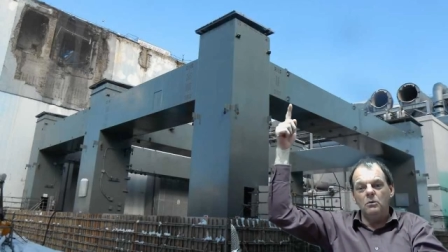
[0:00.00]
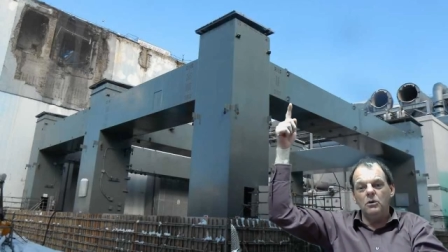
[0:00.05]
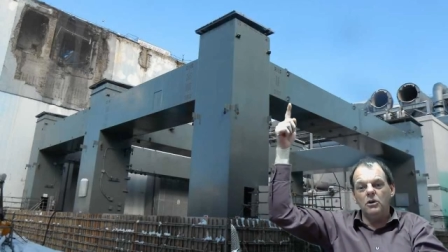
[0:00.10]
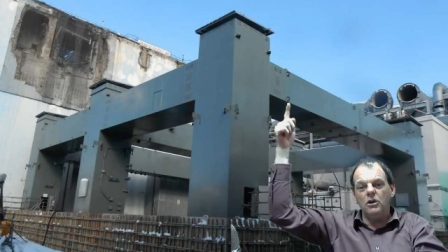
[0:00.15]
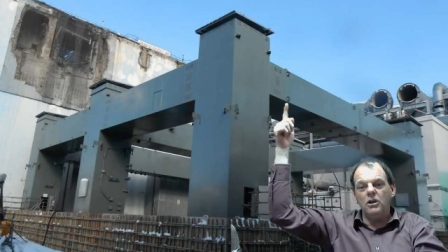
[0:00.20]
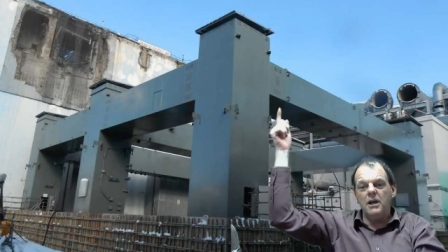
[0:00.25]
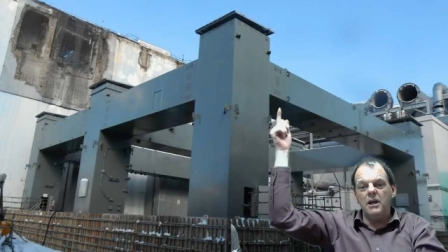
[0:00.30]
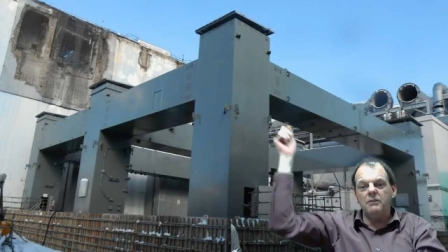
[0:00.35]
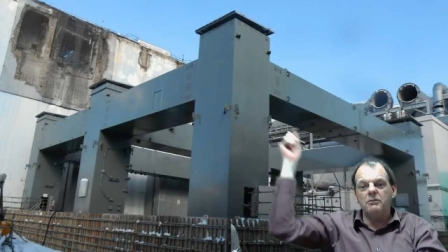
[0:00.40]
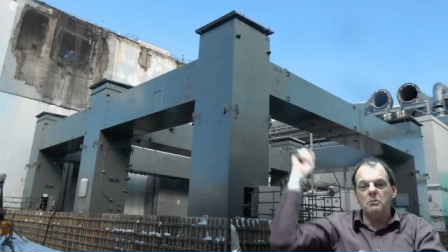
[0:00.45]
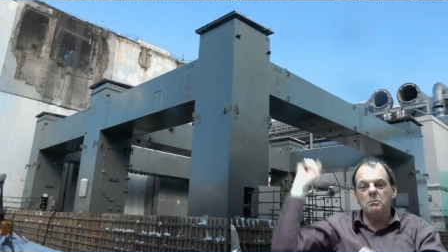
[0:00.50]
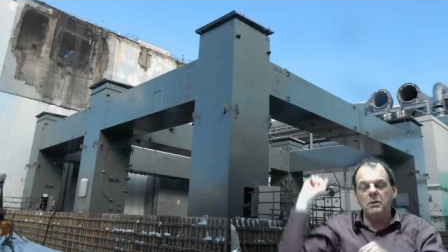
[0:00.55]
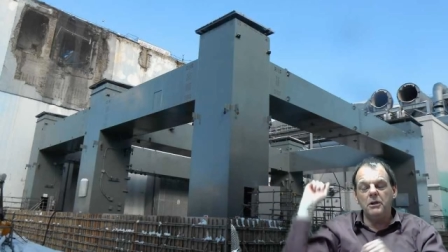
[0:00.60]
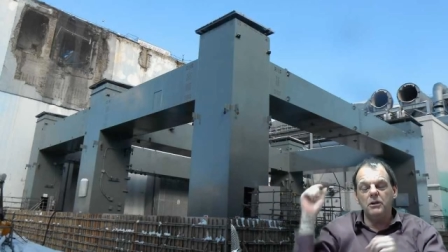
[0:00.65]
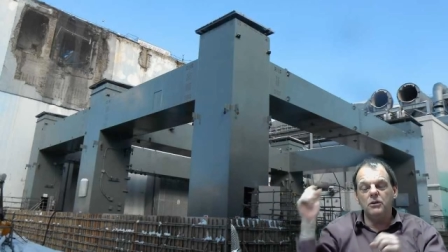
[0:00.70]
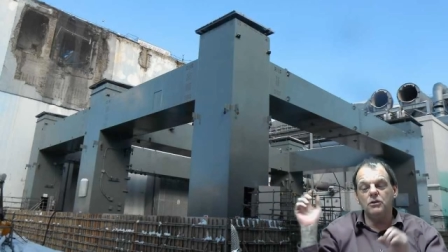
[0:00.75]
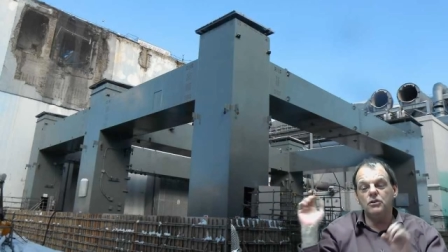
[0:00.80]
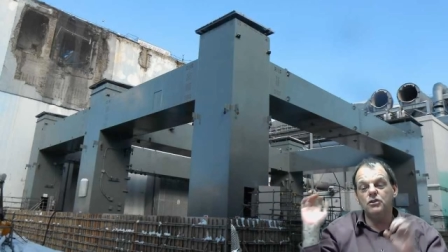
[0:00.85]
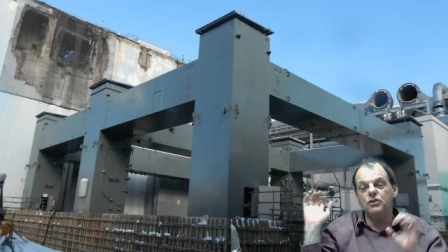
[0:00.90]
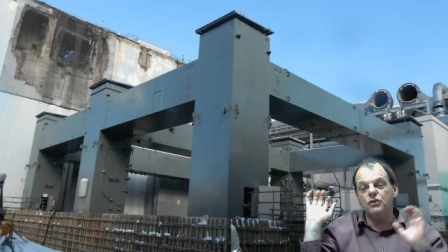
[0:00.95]
We're gonna have a
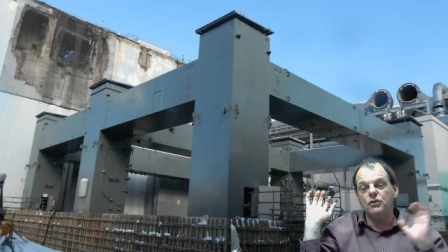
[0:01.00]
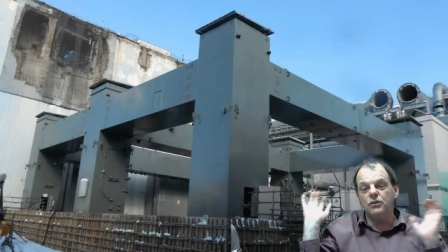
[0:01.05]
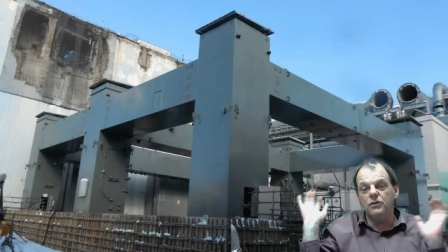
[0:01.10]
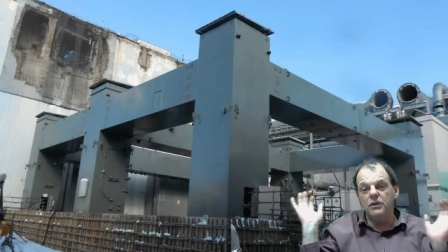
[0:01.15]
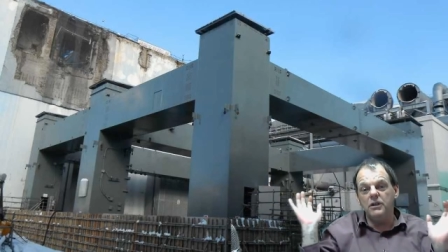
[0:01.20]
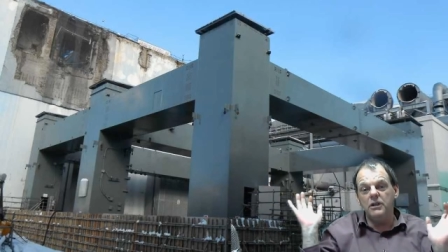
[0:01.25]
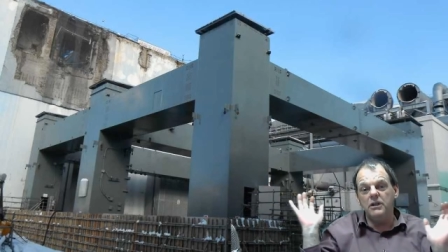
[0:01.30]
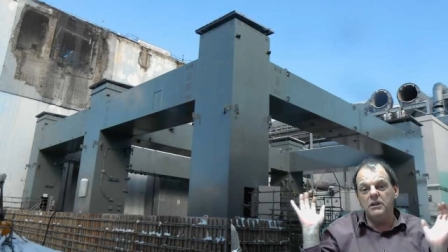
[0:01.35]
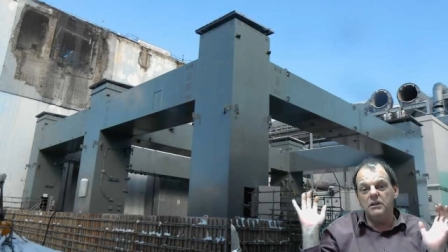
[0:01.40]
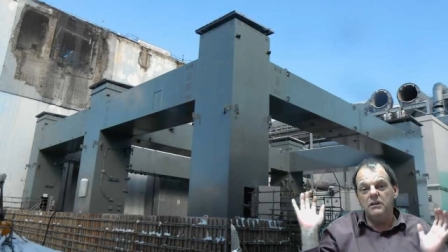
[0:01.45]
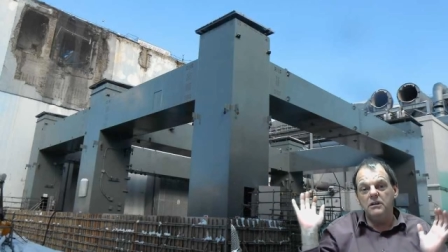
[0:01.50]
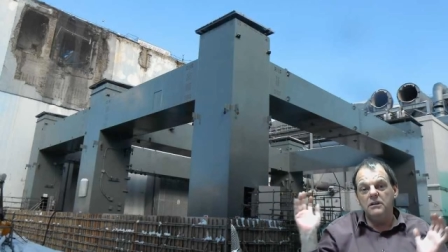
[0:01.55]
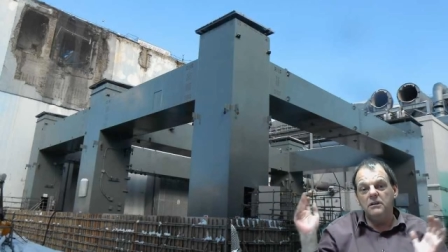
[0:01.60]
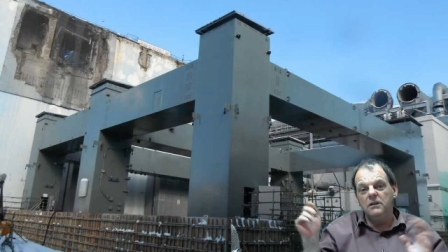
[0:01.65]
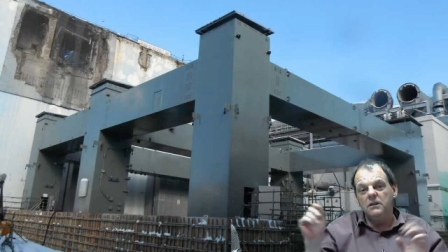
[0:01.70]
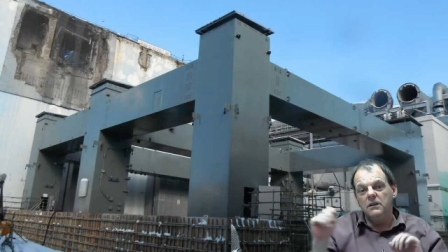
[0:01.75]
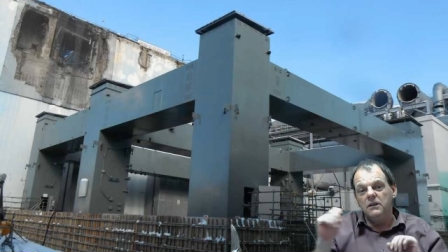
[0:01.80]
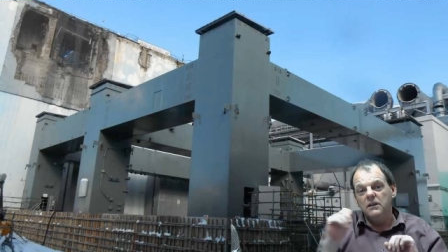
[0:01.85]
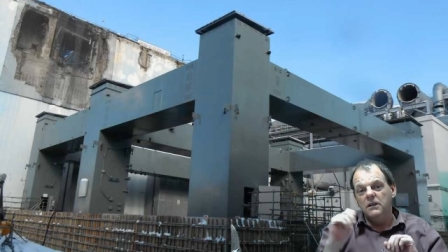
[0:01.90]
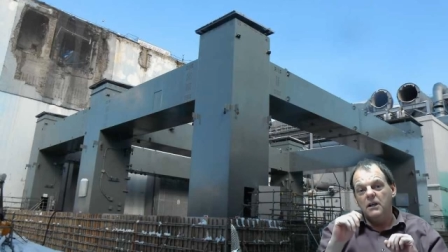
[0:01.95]
bigger screen,
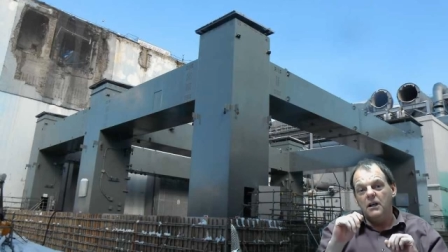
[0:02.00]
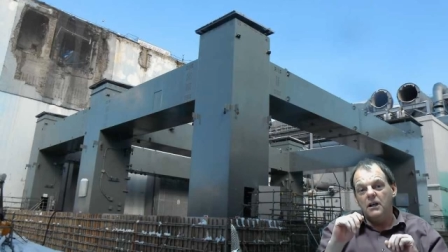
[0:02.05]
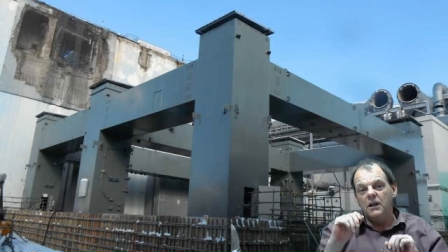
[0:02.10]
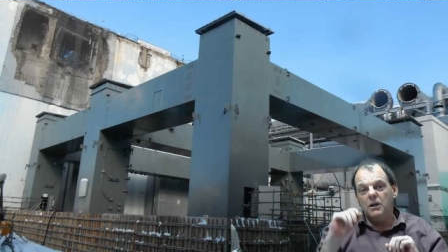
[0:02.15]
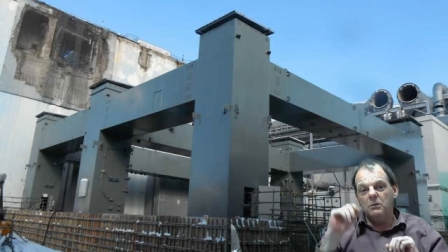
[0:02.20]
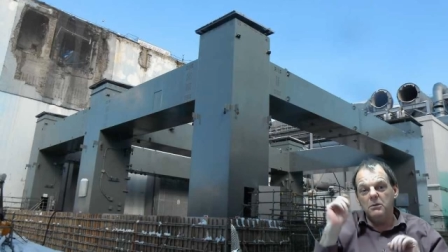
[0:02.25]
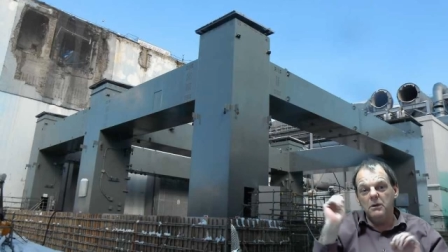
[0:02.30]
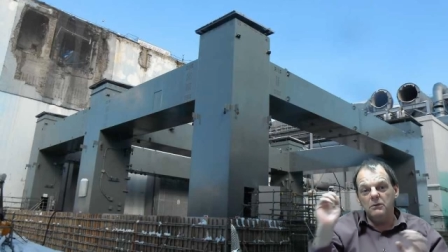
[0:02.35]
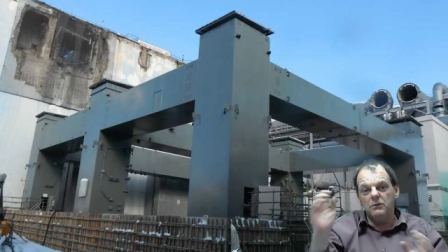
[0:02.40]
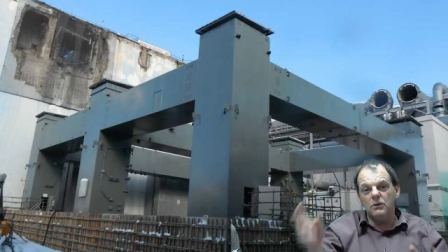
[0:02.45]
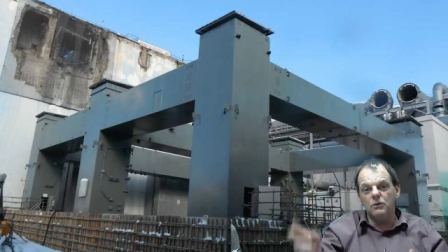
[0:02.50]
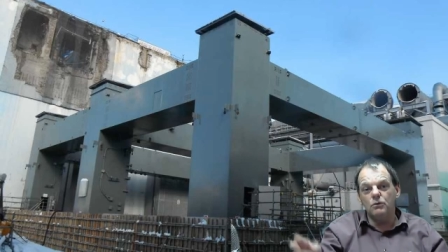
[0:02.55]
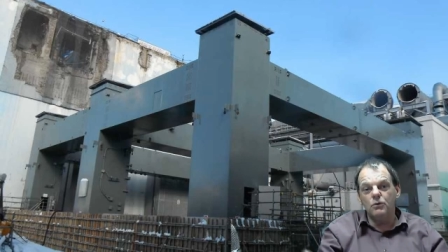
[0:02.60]
and I'll be able